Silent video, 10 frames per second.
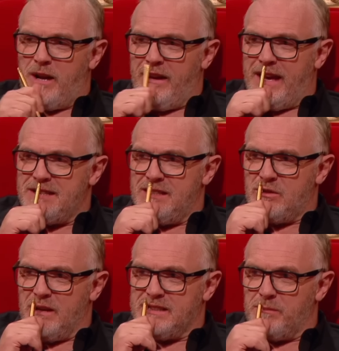where it gets
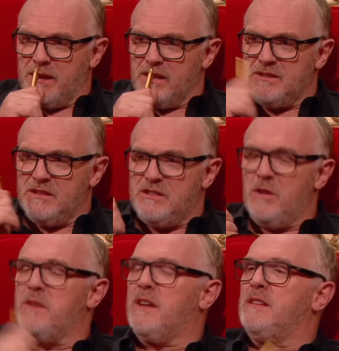interesting because the
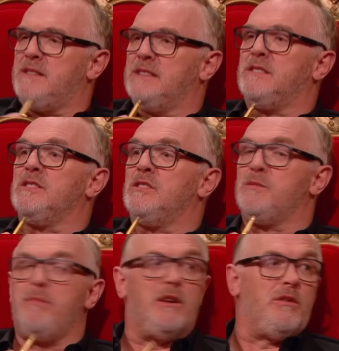two other contestants
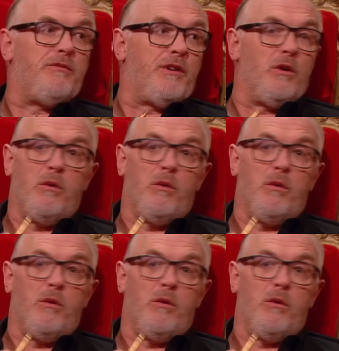whose balloon flew